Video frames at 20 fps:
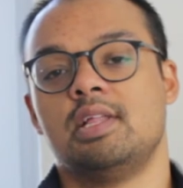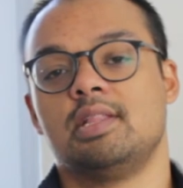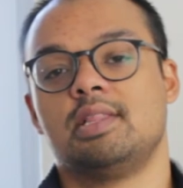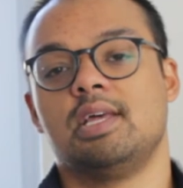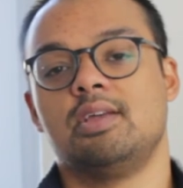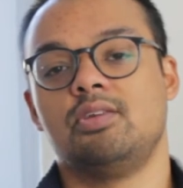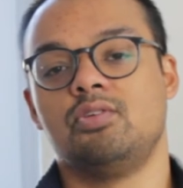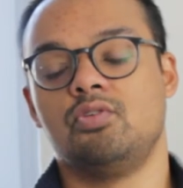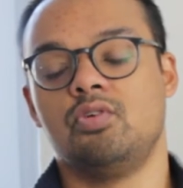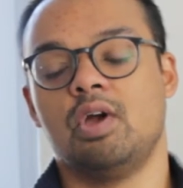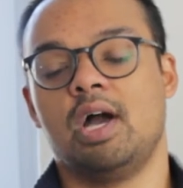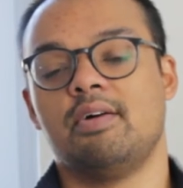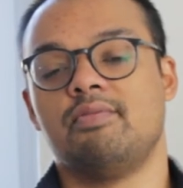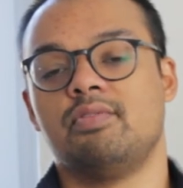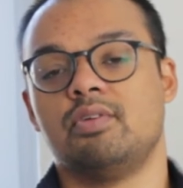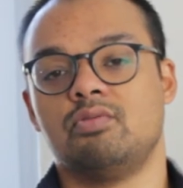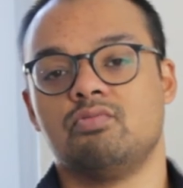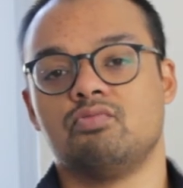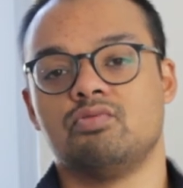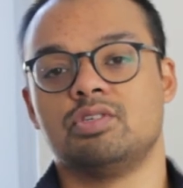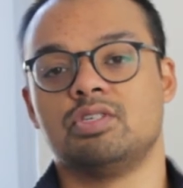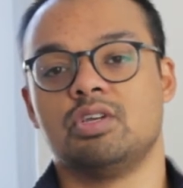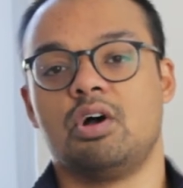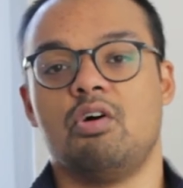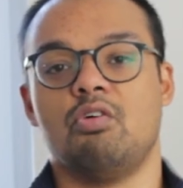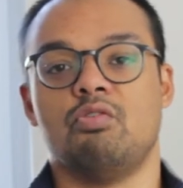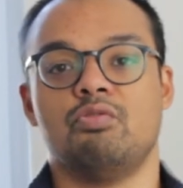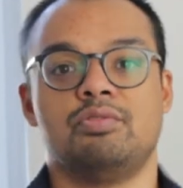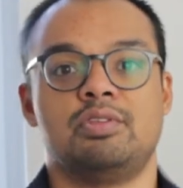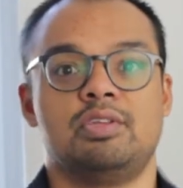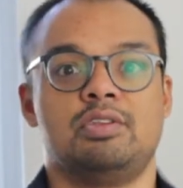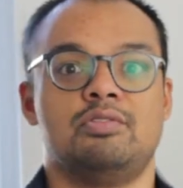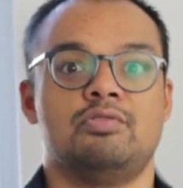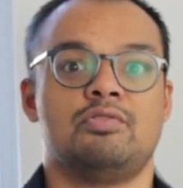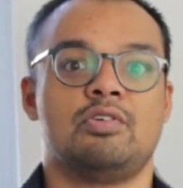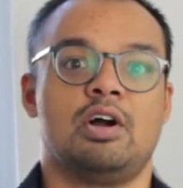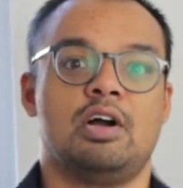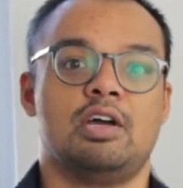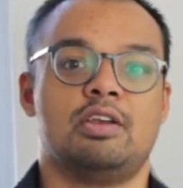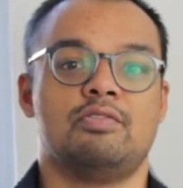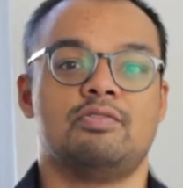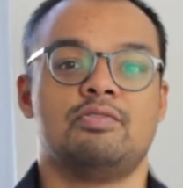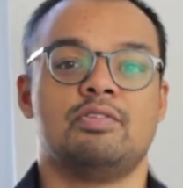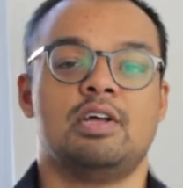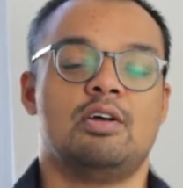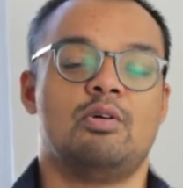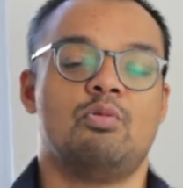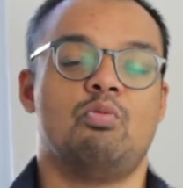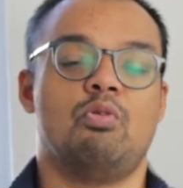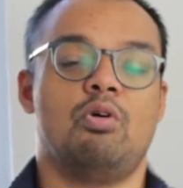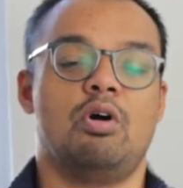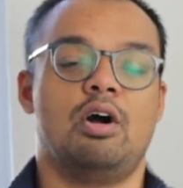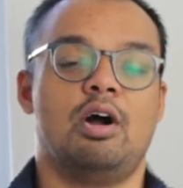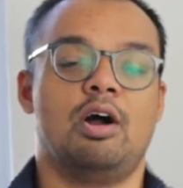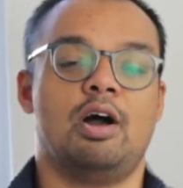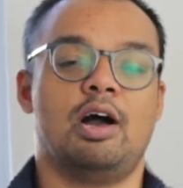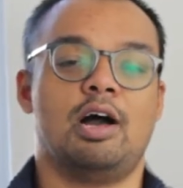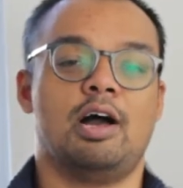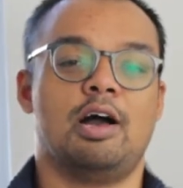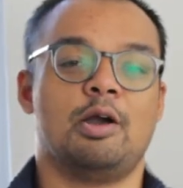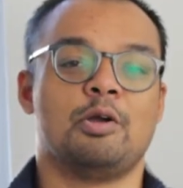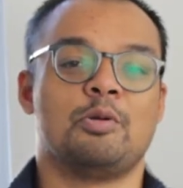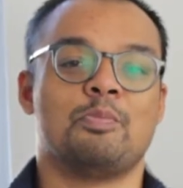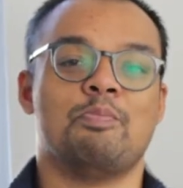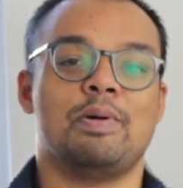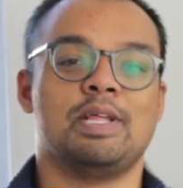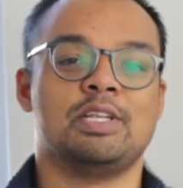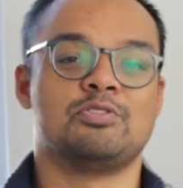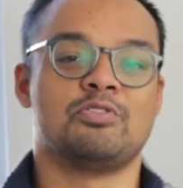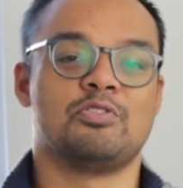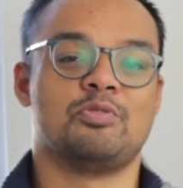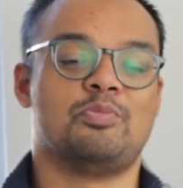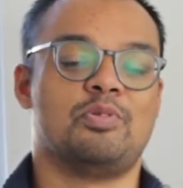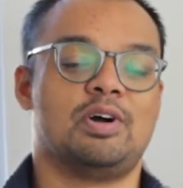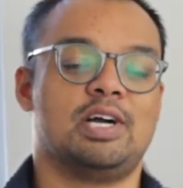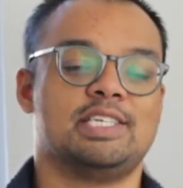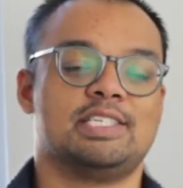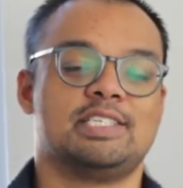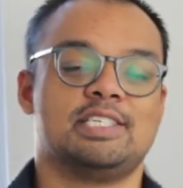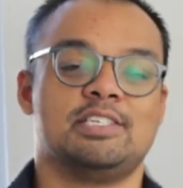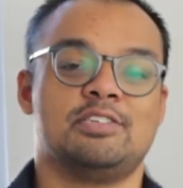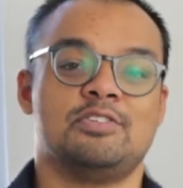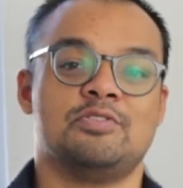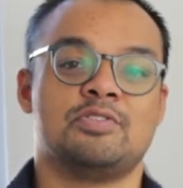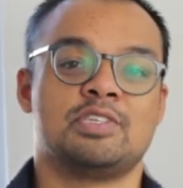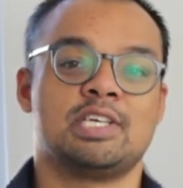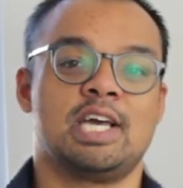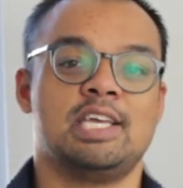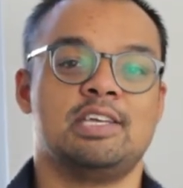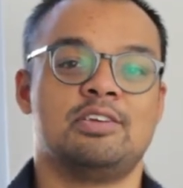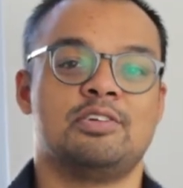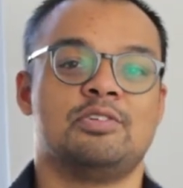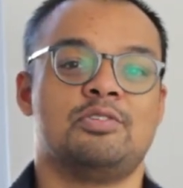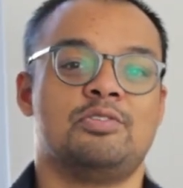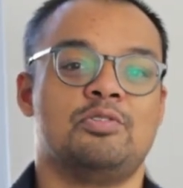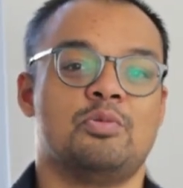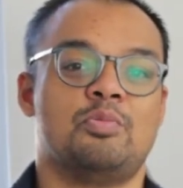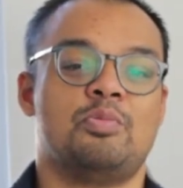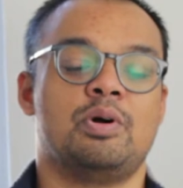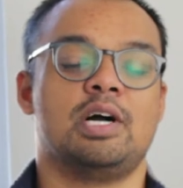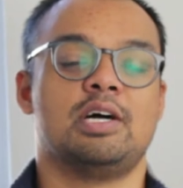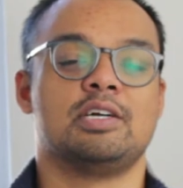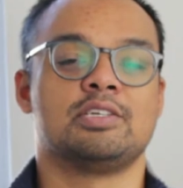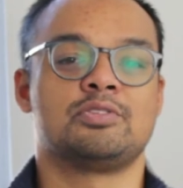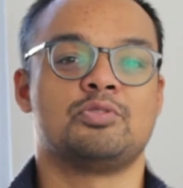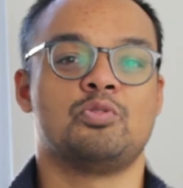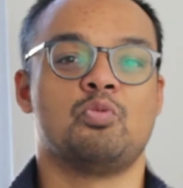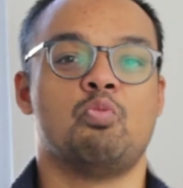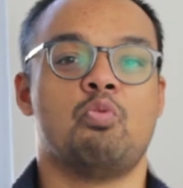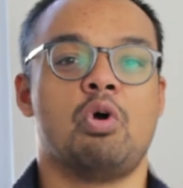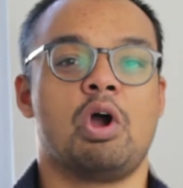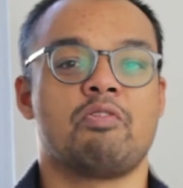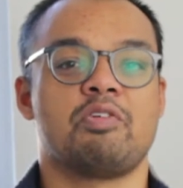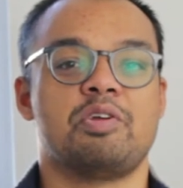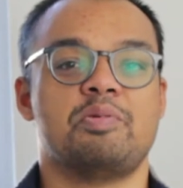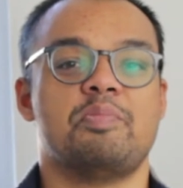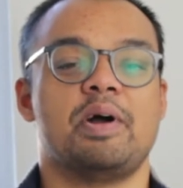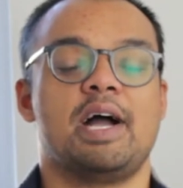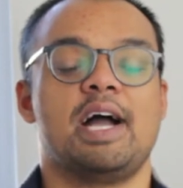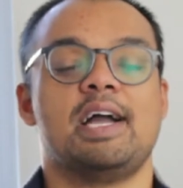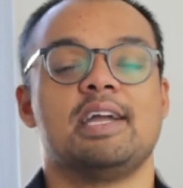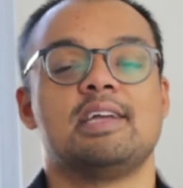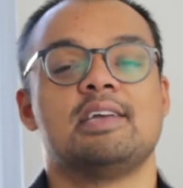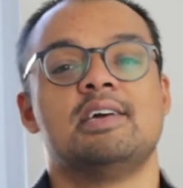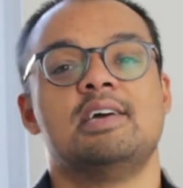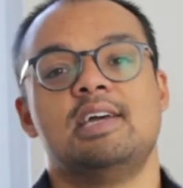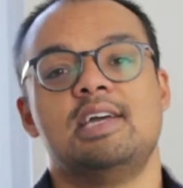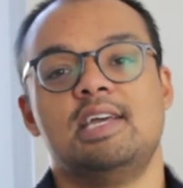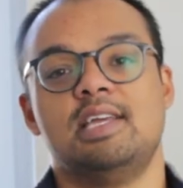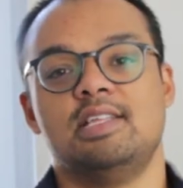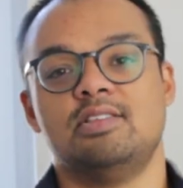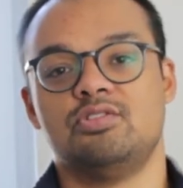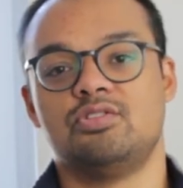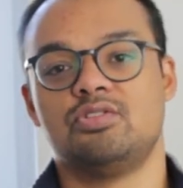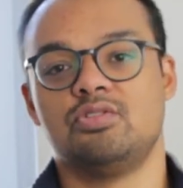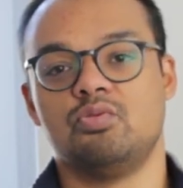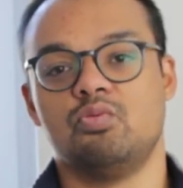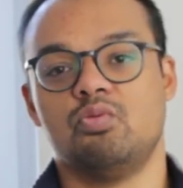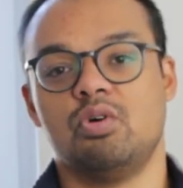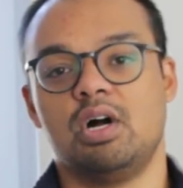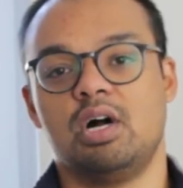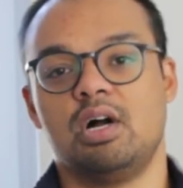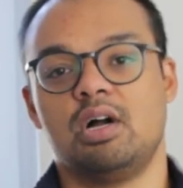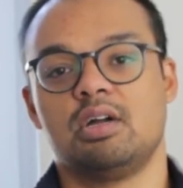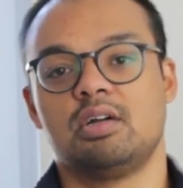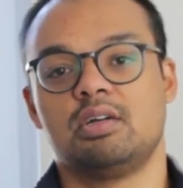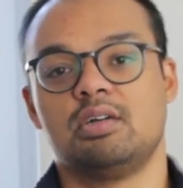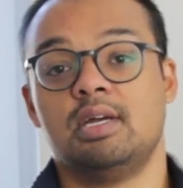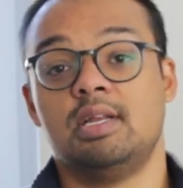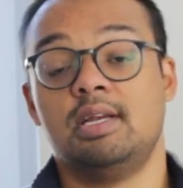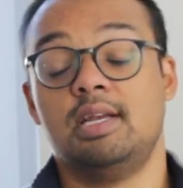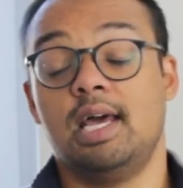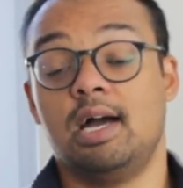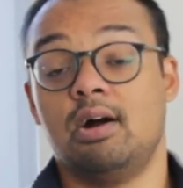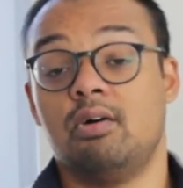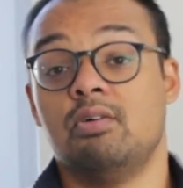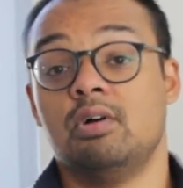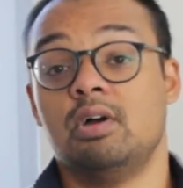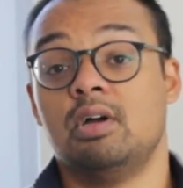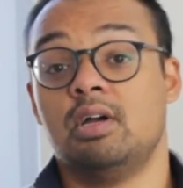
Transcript: that you haven't resolved and you kind of what uh, a mentor of mine said you've taken your personal worry bag into work now